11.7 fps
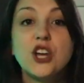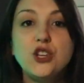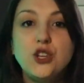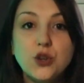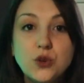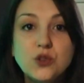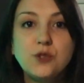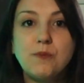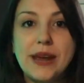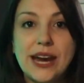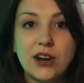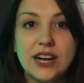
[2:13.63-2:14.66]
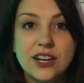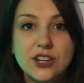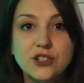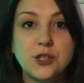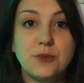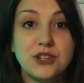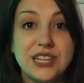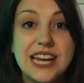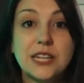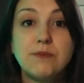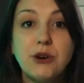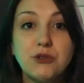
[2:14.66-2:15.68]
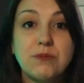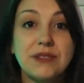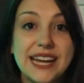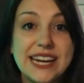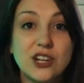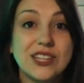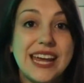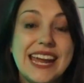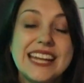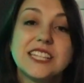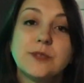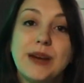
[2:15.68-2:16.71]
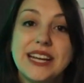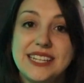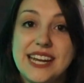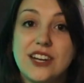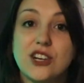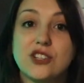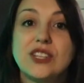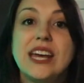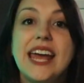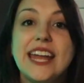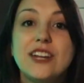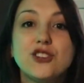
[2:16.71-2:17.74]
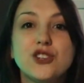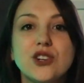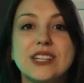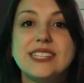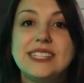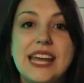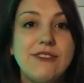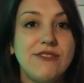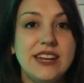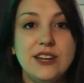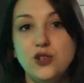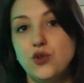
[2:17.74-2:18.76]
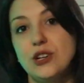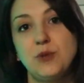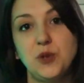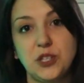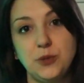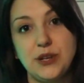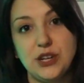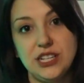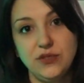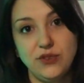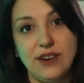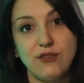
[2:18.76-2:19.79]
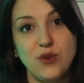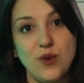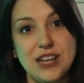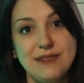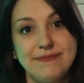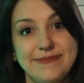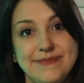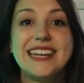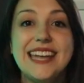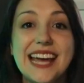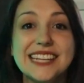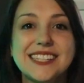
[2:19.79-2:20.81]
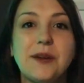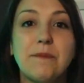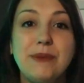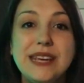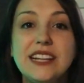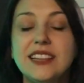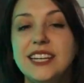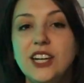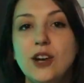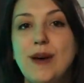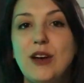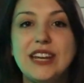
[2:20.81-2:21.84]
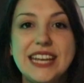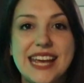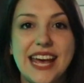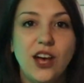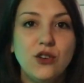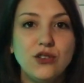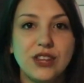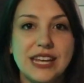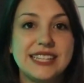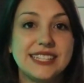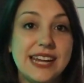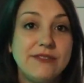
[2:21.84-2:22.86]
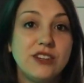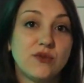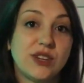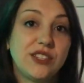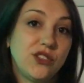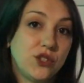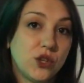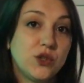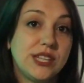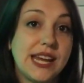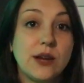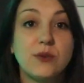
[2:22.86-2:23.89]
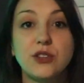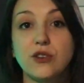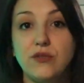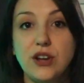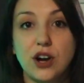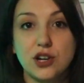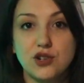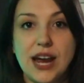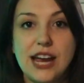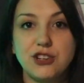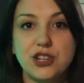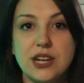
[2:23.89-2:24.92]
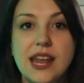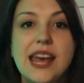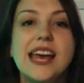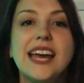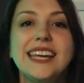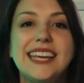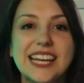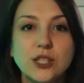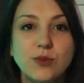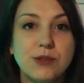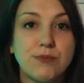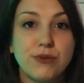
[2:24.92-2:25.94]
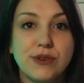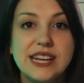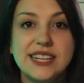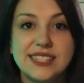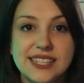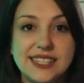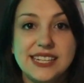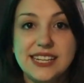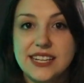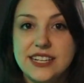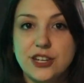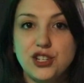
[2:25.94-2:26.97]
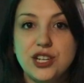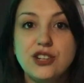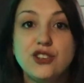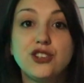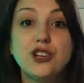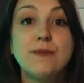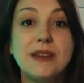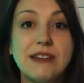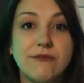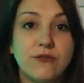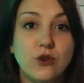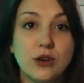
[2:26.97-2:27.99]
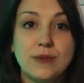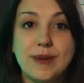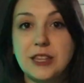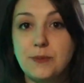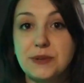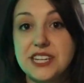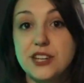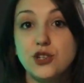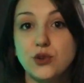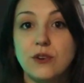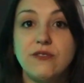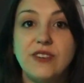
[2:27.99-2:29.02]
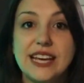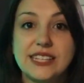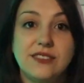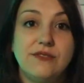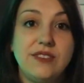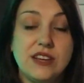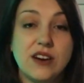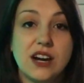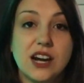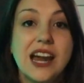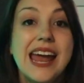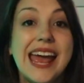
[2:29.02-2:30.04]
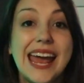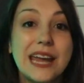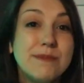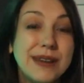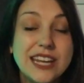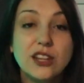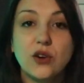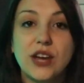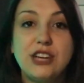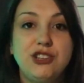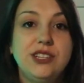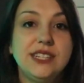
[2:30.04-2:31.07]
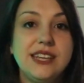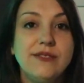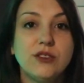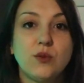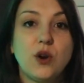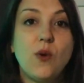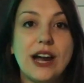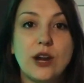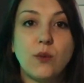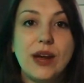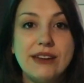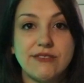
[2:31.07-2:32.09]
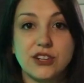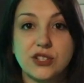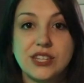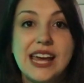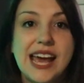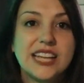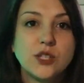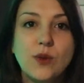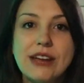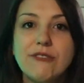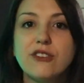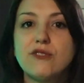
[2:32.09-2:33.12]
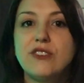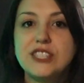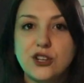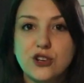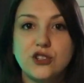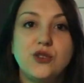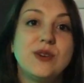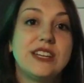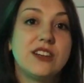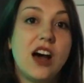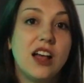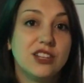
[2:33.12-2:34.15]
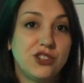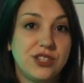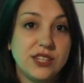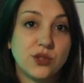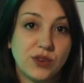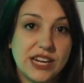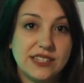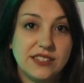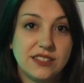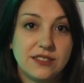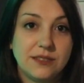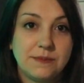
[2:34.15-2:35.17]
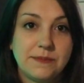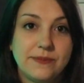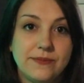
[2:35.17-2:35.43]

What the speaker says: Use barriers to protect both players and spectators and ensure a safe and enjoyable experience for everyone. Next, be clear about any health and safety risks associated with your VR attraction. Guests with pre-existing conditions should be informed about the potential effects of VR, and many locations even require waivers as a way for visitors to acknowledge these risks.